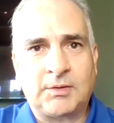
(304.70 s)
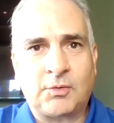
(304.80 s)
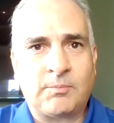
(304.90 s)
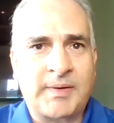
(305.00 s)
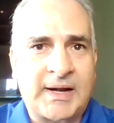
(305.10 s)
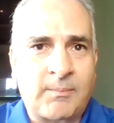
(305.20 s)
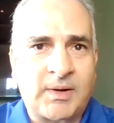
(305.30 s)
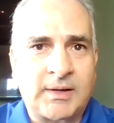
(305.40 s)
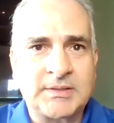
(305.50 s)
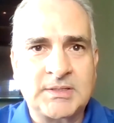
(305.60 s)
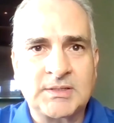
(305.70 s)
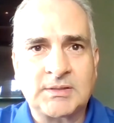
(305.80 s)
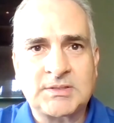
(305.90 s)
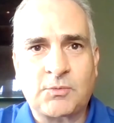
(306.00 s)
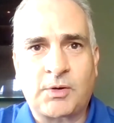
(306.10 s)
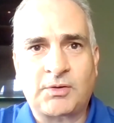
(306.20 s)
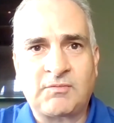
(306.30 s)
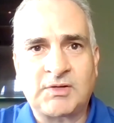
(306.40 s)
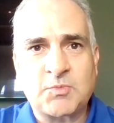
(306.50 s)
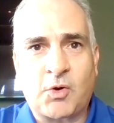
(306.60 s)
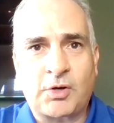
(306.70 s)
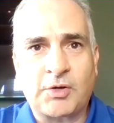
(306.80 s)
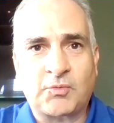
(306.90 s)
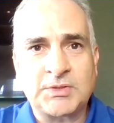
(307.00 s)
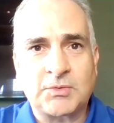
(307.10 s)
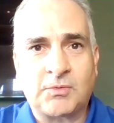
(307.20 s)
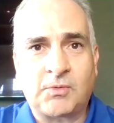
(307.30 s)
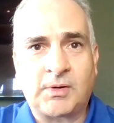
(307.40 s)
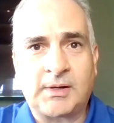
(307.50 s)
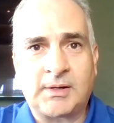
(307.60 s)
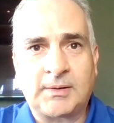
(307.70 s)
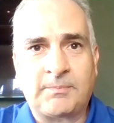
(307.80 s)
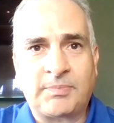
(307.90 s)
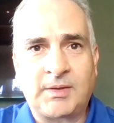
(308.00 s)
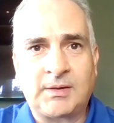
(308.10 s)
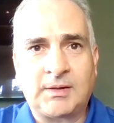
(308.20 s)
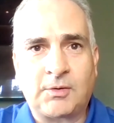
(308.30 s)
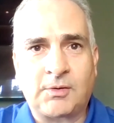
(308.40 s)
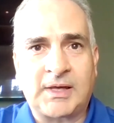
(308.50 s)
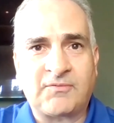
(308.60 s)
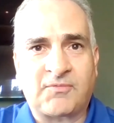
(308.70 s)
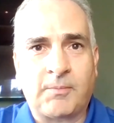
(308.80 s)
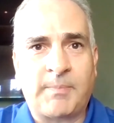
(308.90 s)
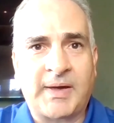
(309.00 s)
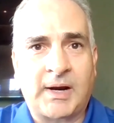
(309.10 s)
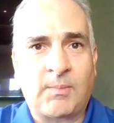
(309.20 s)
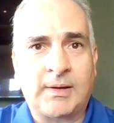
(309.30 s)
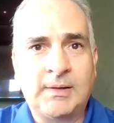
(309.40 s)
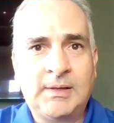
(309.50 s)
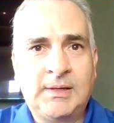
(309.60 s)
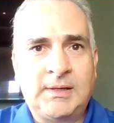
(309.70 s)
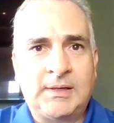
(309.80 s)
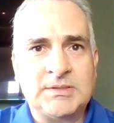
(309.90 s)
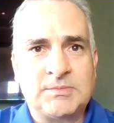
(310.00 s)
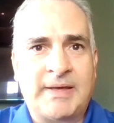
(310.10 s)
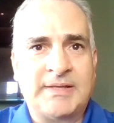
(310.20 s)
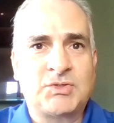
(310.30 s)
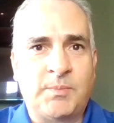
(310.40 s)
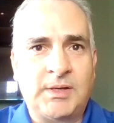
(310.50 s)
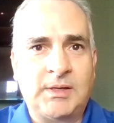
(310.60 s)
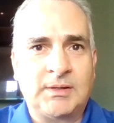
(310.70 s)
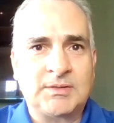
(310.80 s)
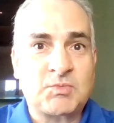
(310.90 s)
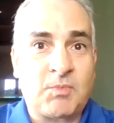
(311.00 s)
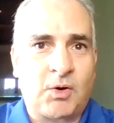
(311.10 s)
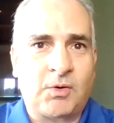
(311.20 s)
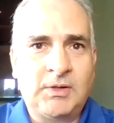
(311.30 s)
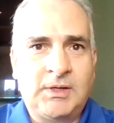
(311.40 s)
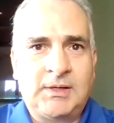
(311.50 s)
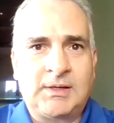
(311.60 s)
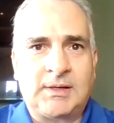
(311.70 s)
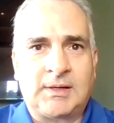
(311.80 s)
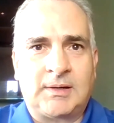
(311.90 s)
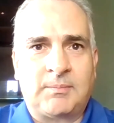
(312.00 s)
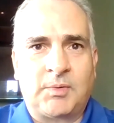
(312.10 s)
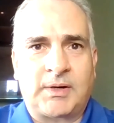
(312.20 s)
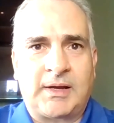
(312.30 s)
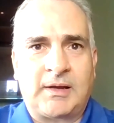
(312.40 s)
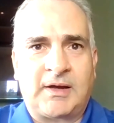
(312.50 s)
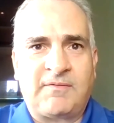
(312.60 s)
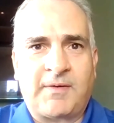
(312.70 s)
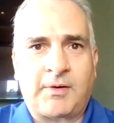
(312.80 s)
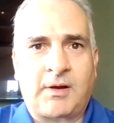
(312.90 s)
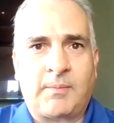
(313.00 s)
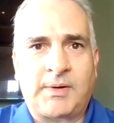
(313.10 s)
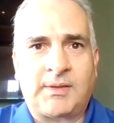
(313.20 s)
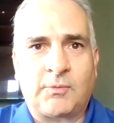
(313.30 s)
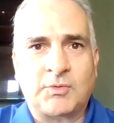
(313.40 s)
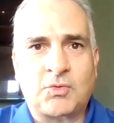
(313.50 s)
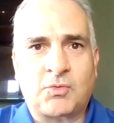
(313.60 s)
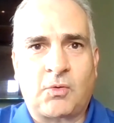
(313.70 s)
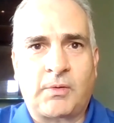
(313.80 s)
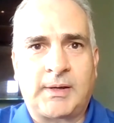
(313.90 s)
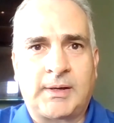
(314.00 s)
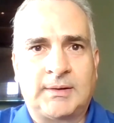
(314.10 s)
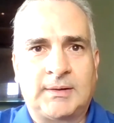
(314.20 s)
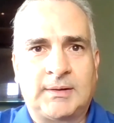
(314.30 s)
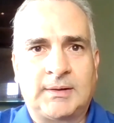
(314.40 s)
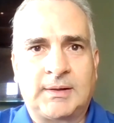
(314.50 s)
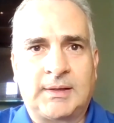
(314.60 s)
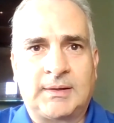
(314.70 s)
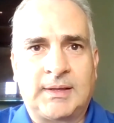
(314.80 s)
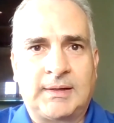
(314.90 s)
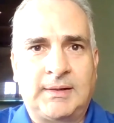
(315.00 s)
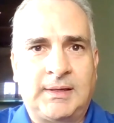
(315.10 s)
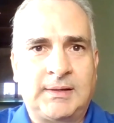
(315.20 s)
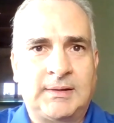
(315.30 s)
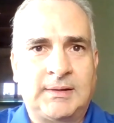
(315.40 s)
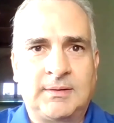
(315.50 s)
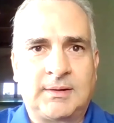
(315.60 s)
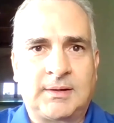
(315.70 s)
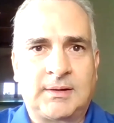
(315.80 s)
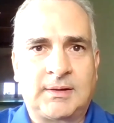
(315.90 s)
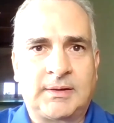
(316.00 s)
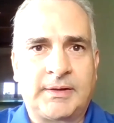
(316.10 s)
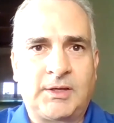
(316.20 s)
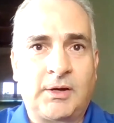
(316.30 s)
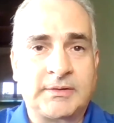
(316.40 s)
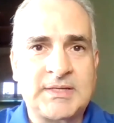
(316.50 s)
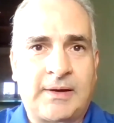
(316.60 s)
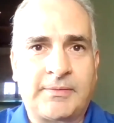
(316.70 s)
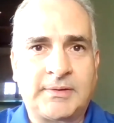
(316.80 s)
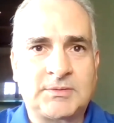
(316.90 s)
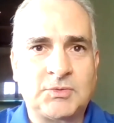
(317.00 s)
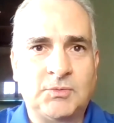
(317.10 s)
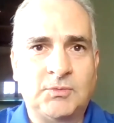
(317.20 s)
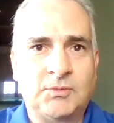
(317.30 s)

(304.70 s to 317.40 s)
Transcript: You know, Panama is a relatively small country, so an airline from Panama is meant to be small. But I found a company that was growing and that needed young talent to